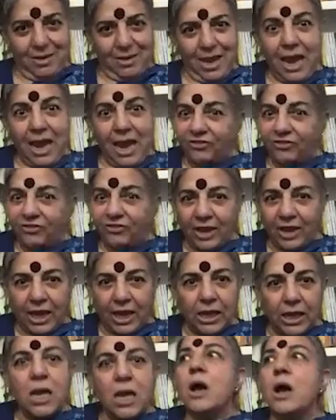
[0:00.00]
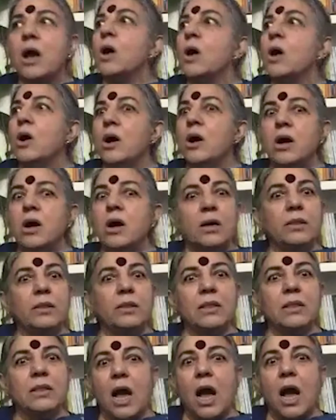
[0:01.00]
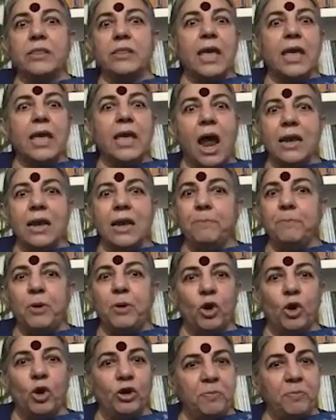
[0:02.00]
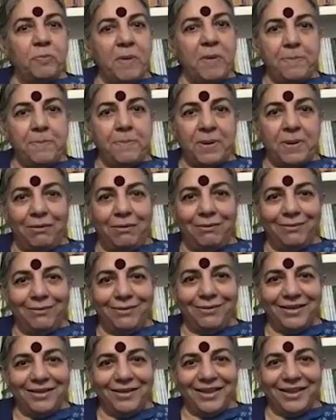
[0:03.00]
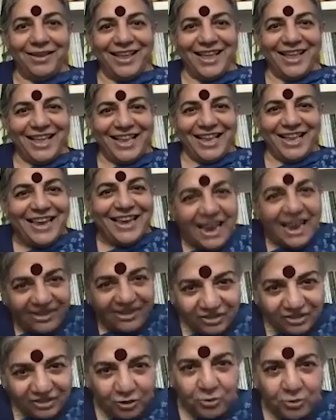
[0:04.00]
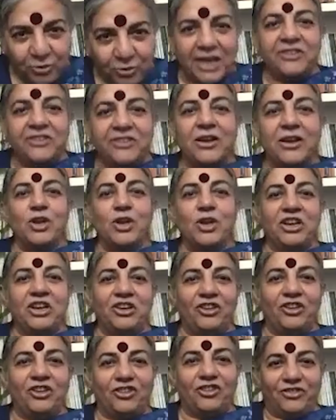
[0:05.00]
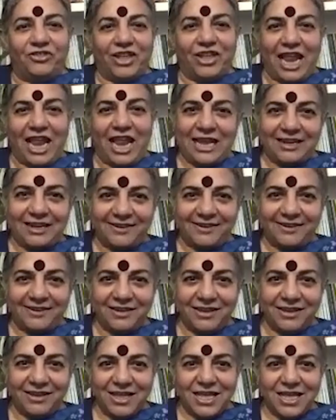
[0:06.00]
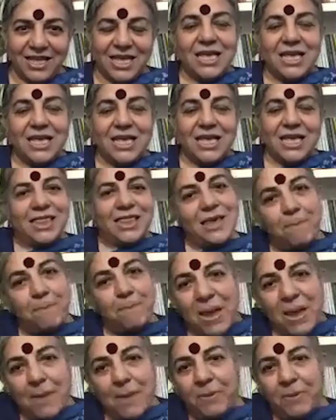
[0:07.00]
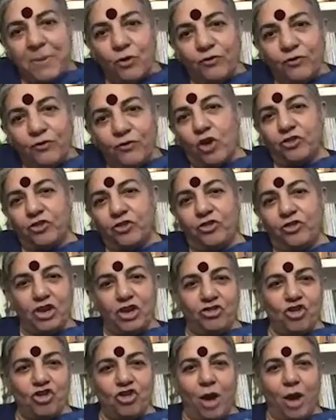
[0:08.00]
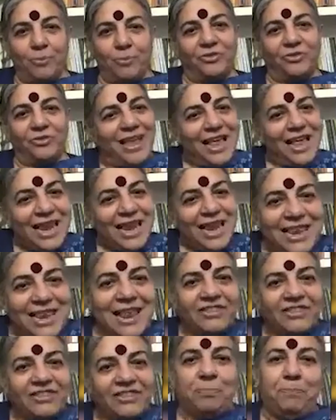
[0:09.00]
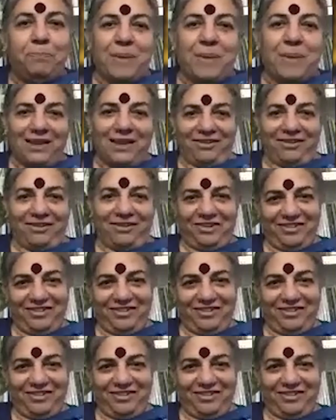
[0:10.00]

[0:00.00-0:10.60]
and saying, they're unemployed people. Let us create communities of the land. They're people who've lost their jobs. Let's build